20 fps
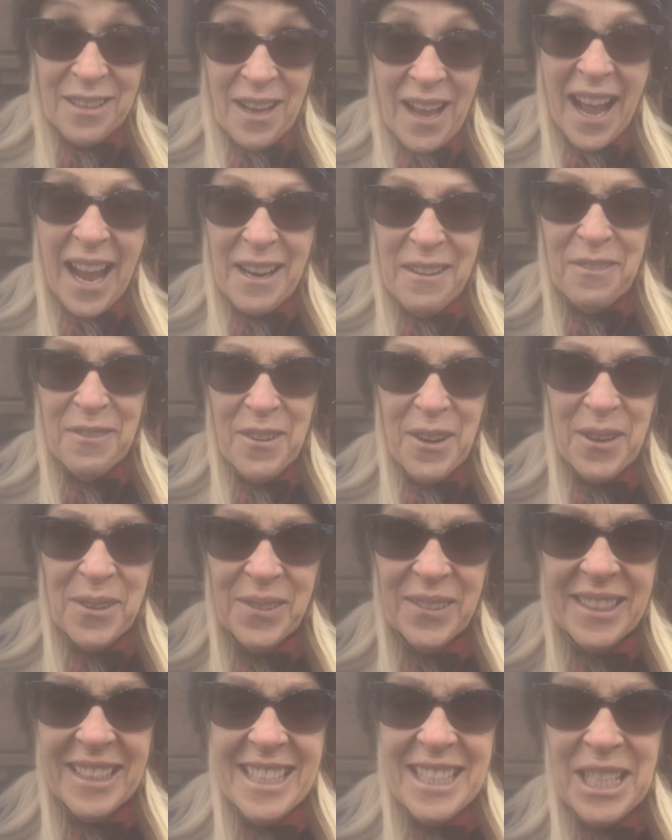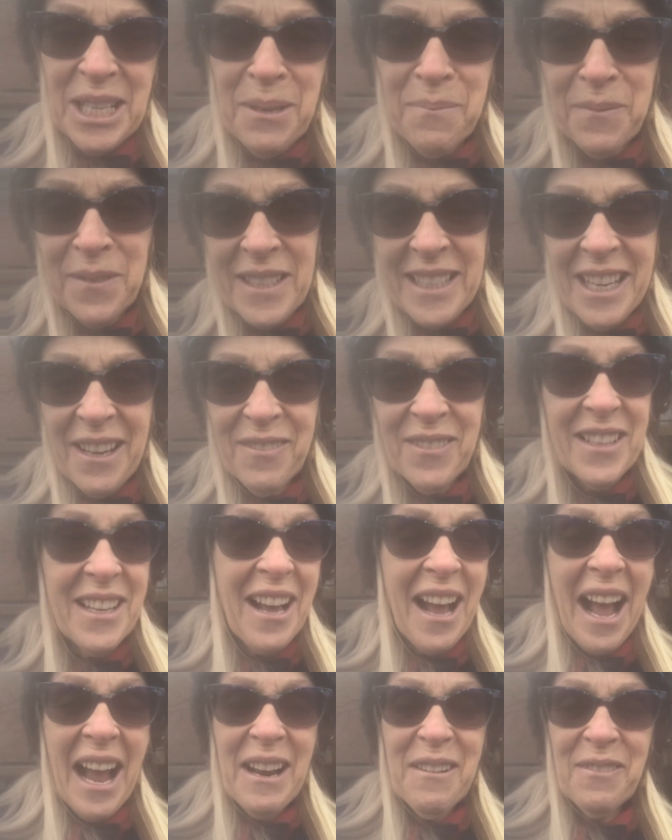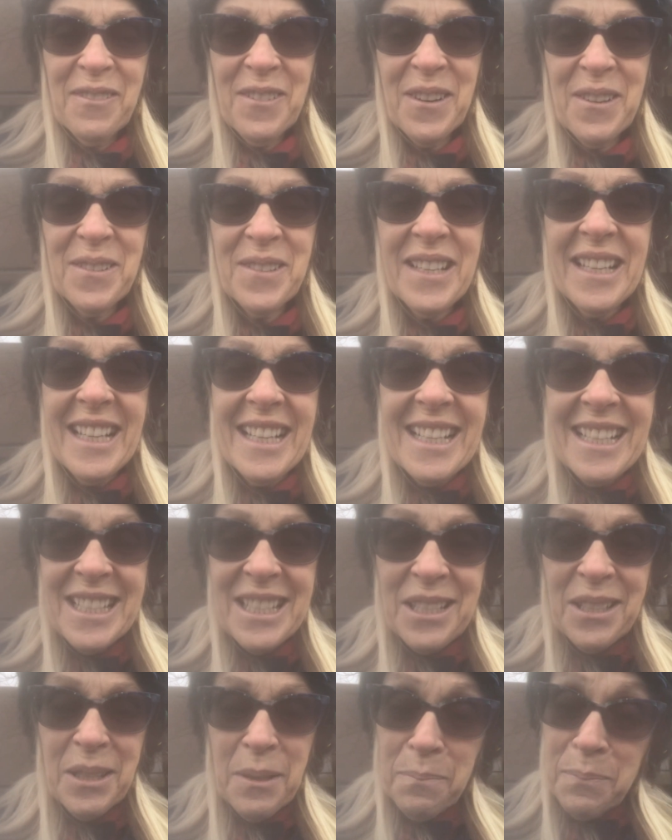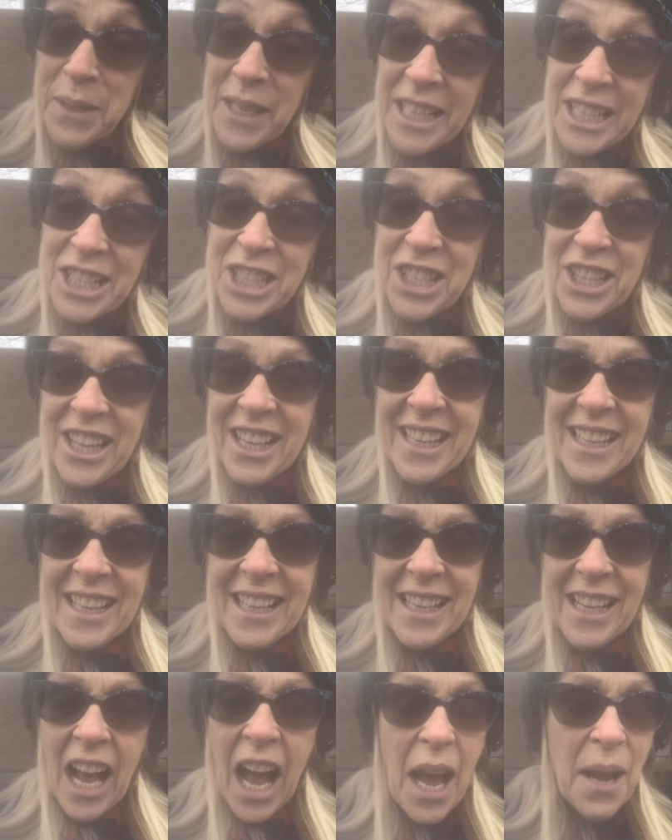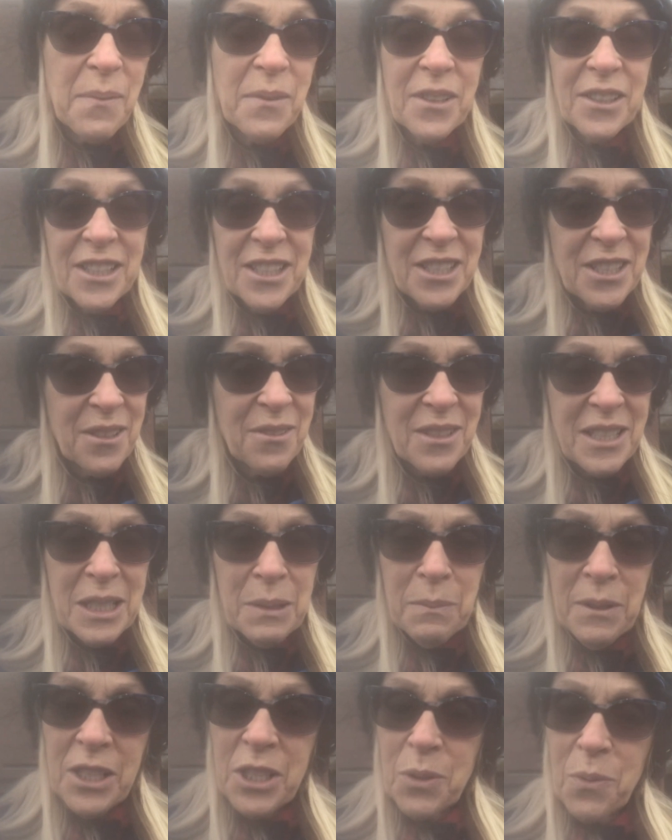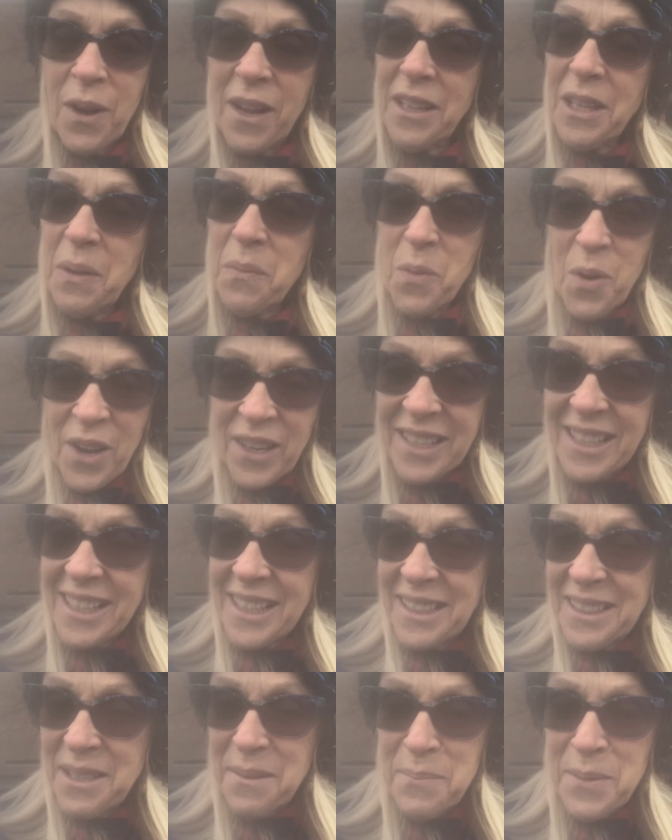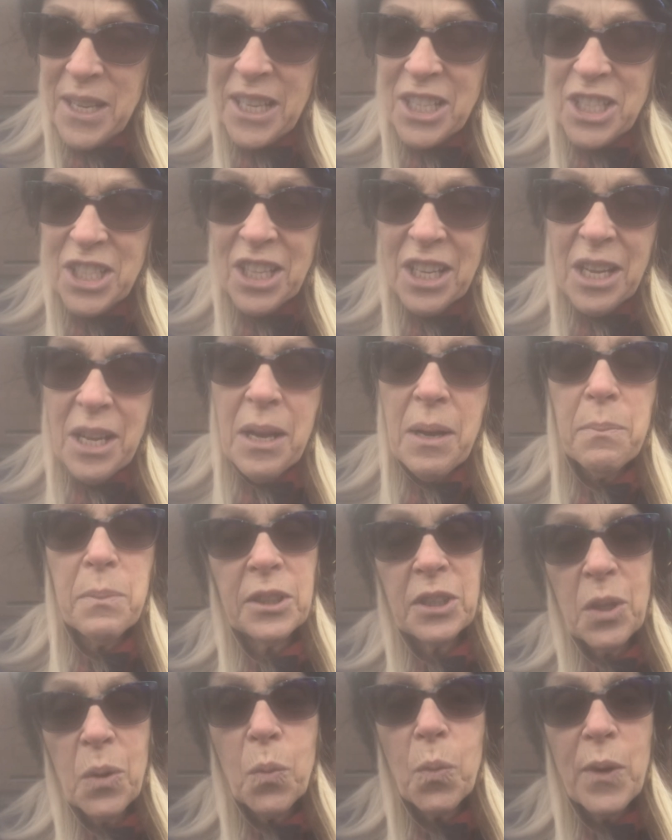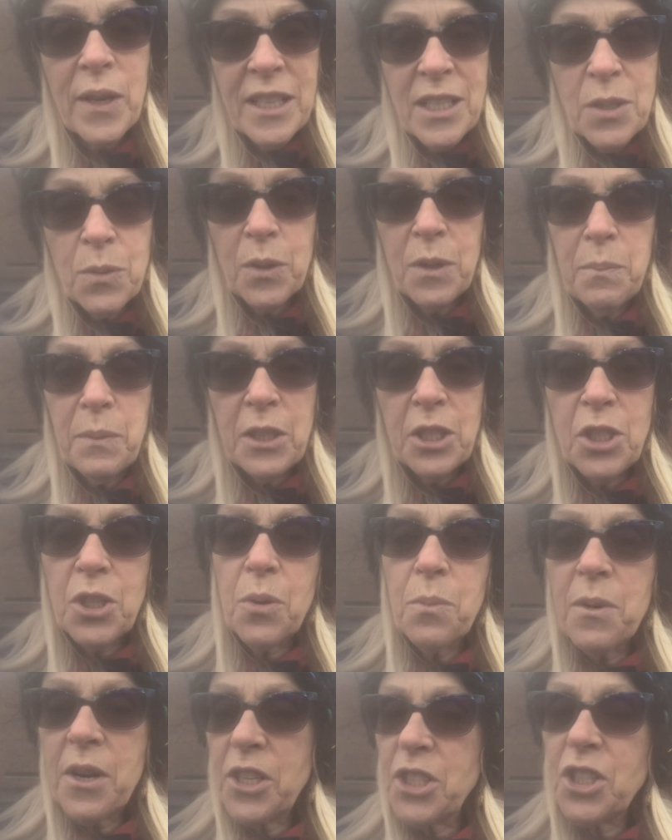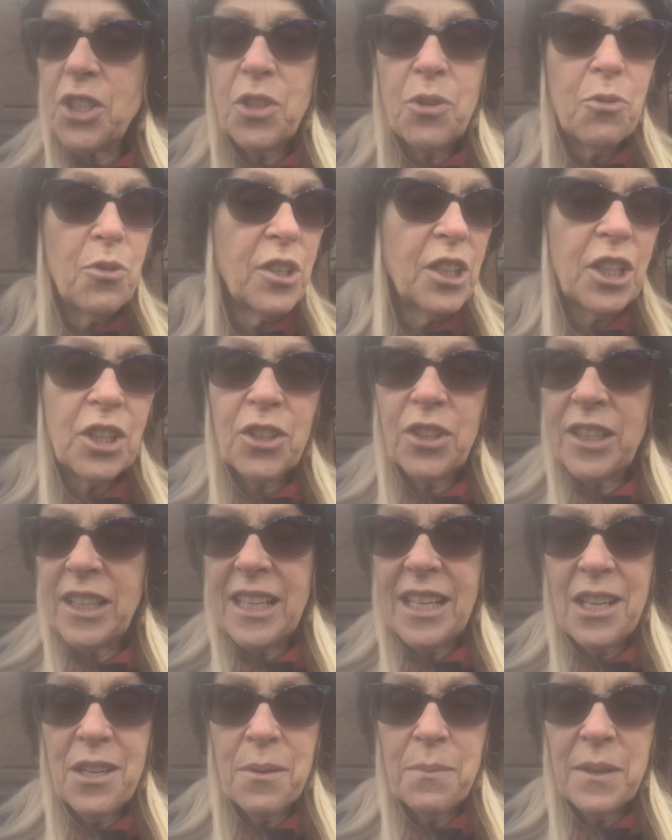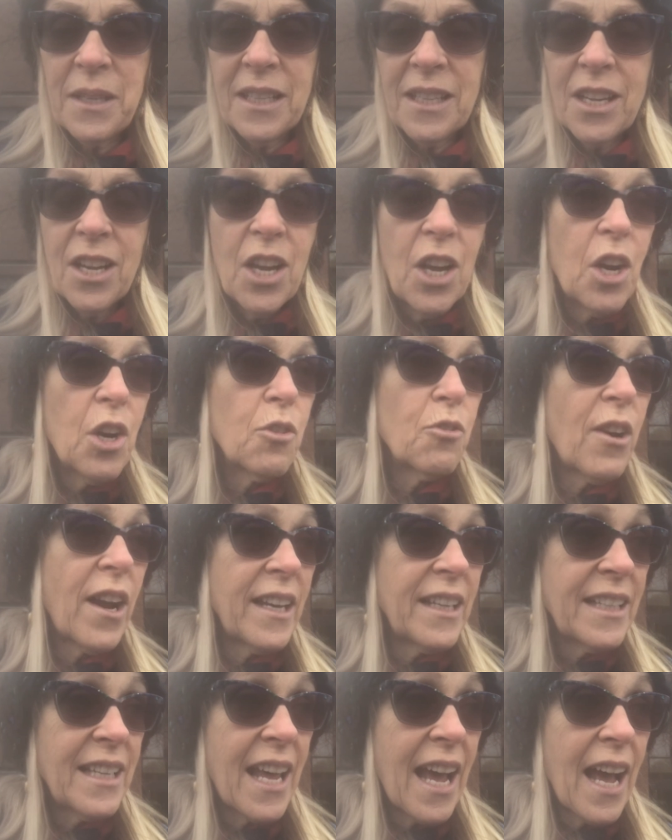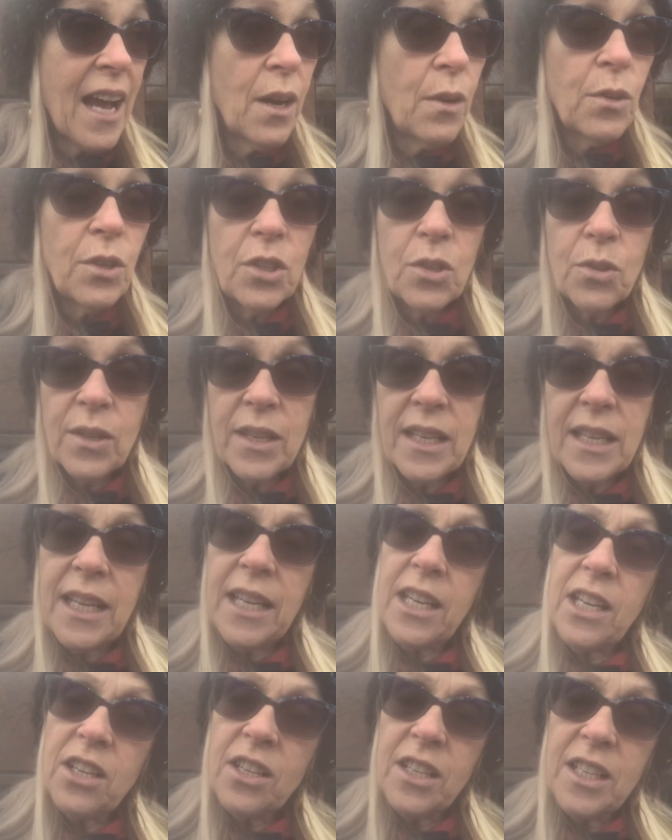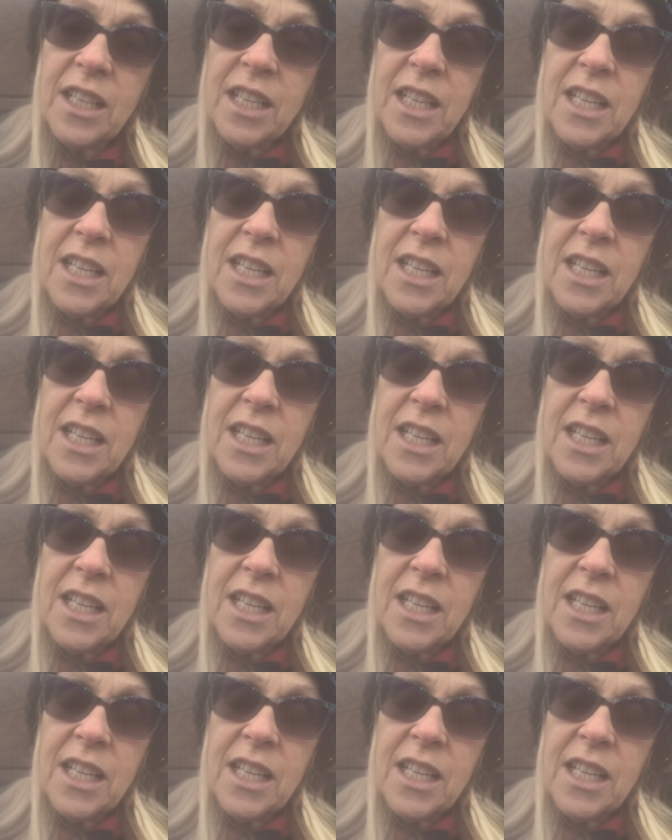iPhone, the cheap 7 iPhone, to the beach thinking I'm going to do a speech while I'm walking on the beach. But the wind would be too much and you really couldn't hear me. Right now you can hear,